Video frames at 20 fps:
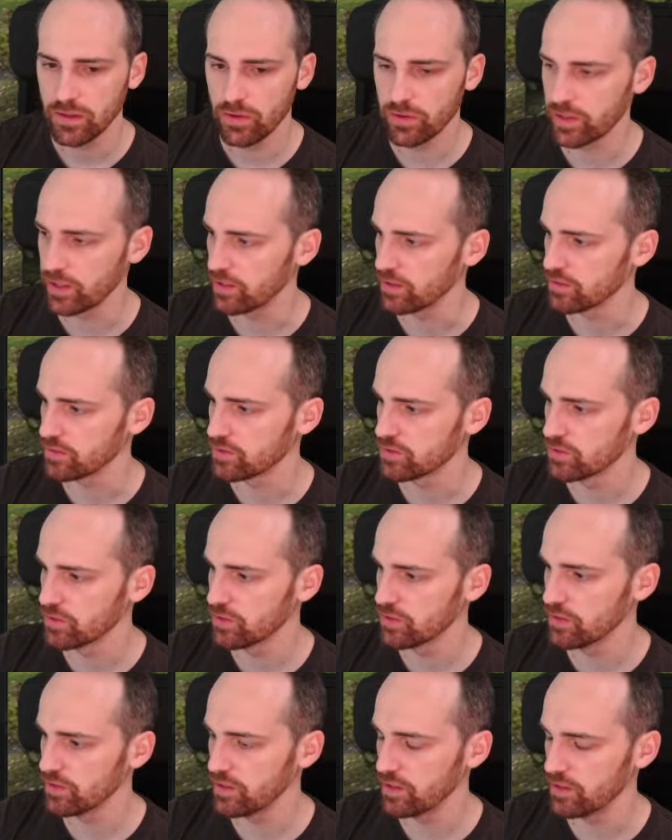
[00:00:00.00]
Okay,
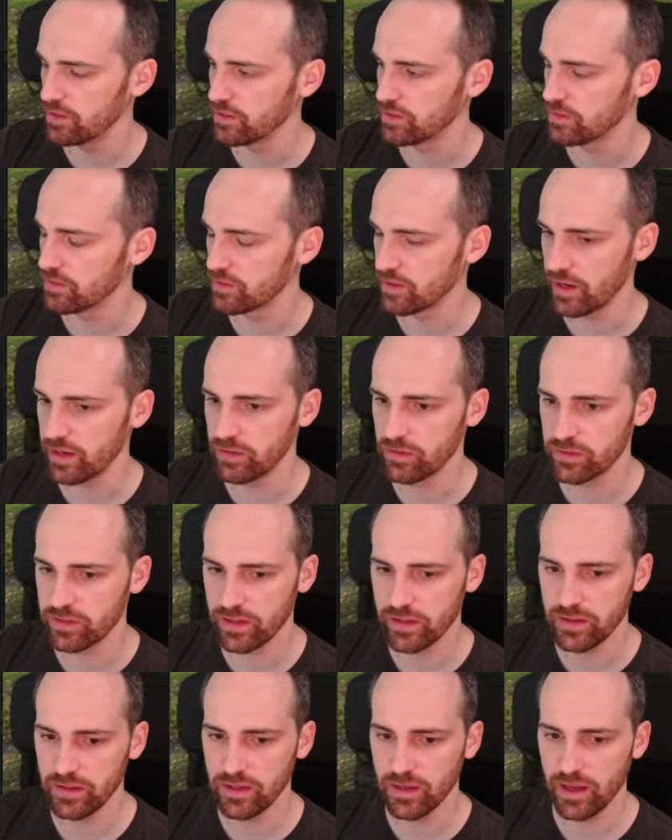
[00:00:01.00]
so it ran
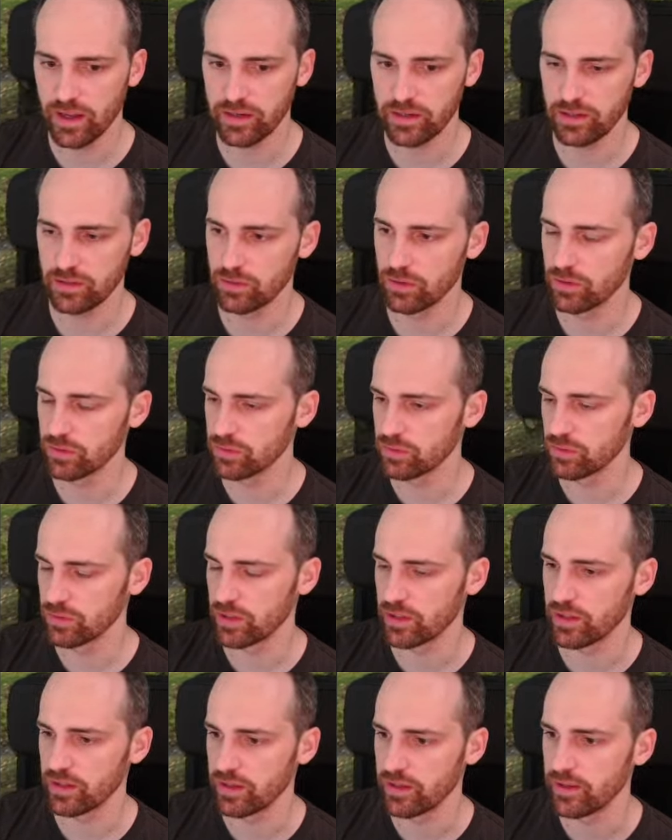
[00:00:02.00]
already and it go to
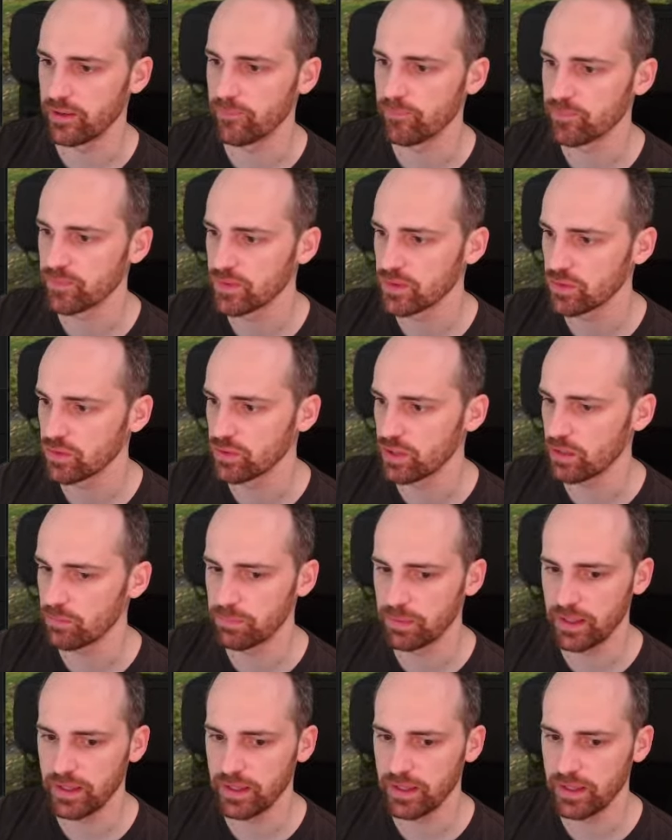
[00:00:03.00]
that